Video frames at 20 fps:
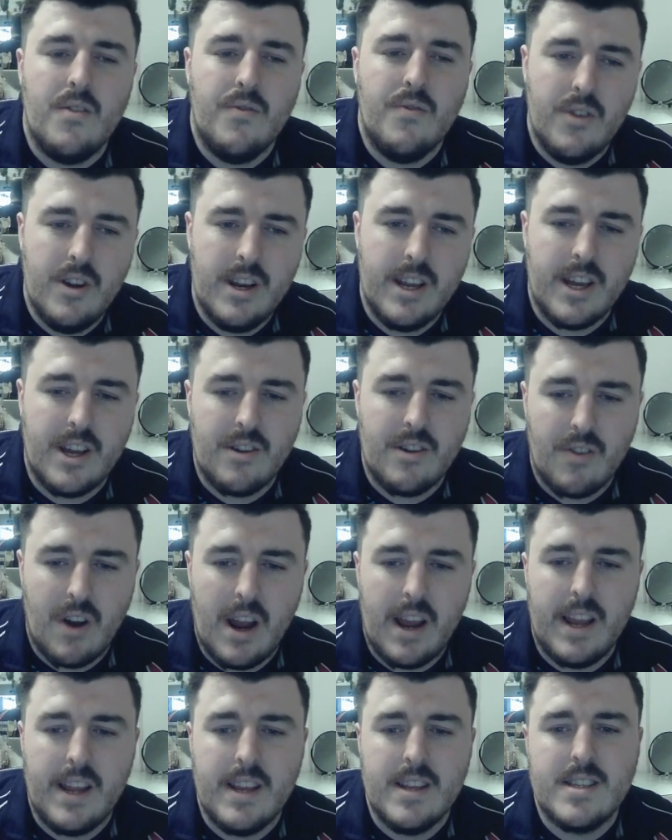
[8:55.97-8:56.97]
Really
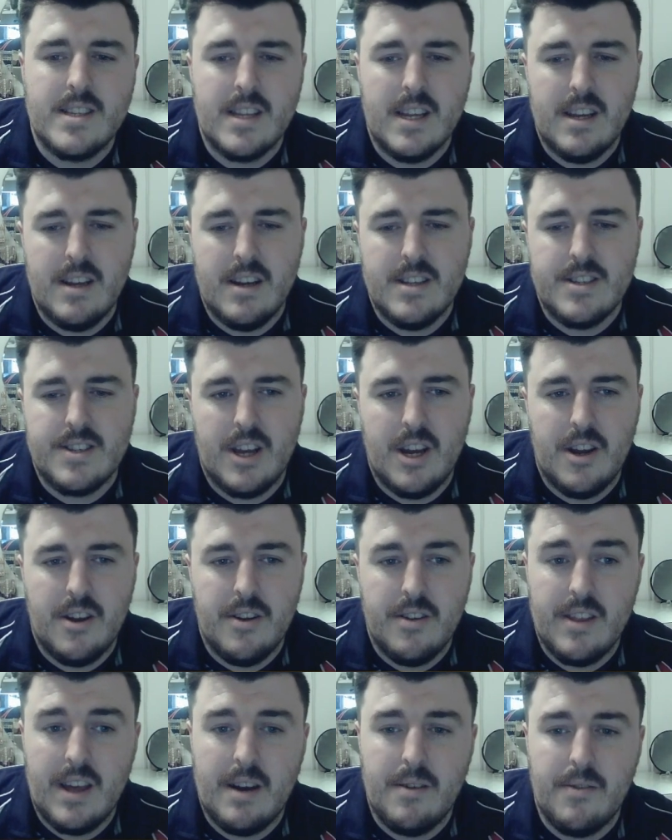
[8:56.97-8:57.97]
great. So
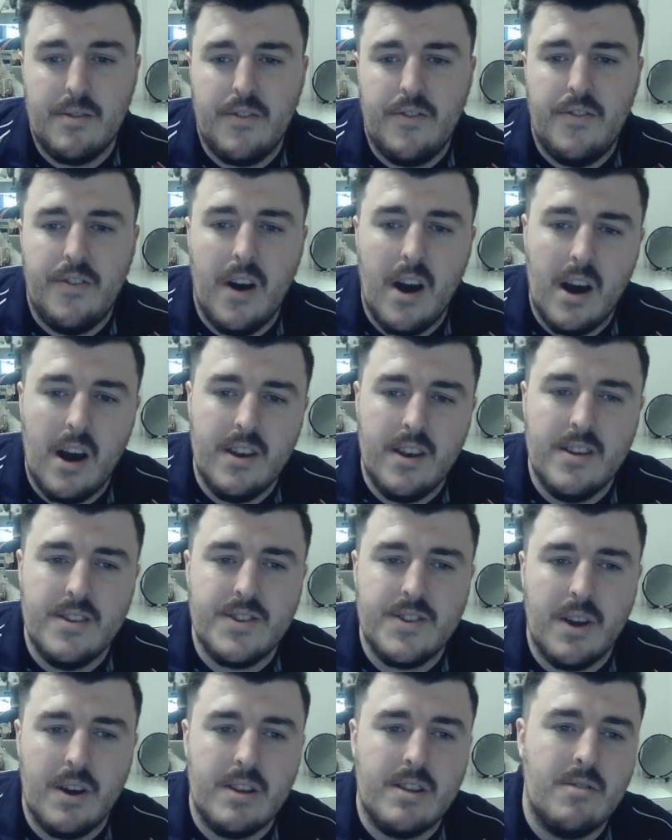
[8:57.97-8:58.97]
that was fun.
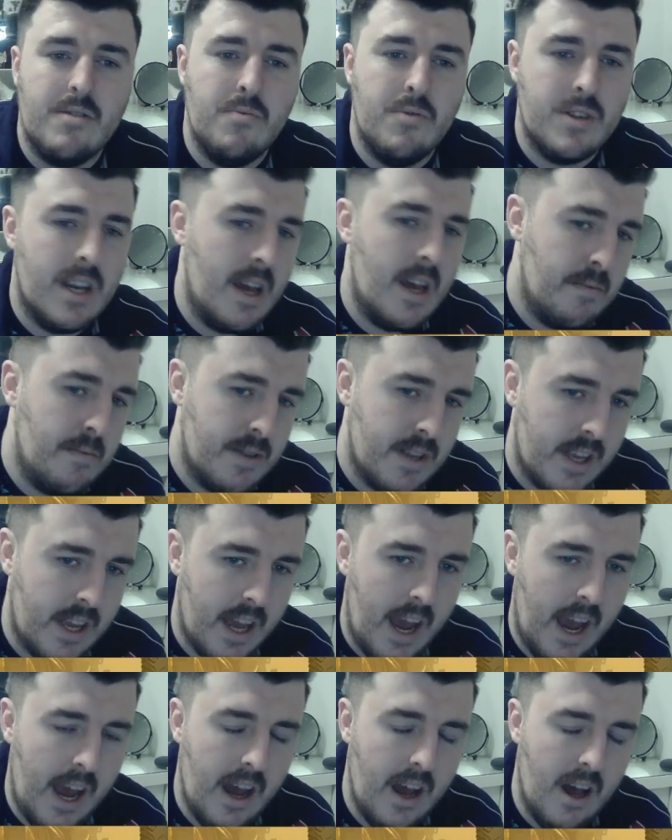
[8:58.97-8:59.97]
So I wasn't able to
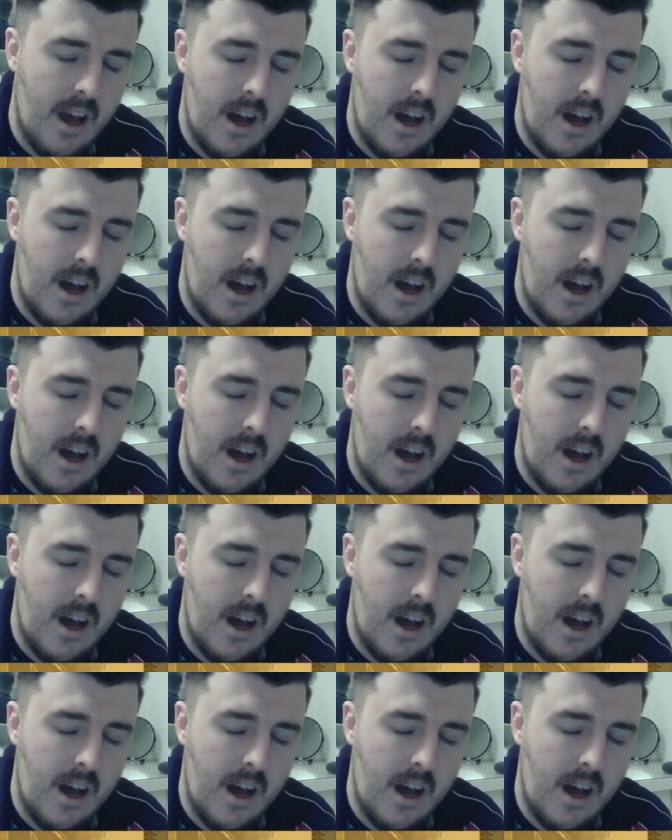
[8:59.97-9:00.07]
get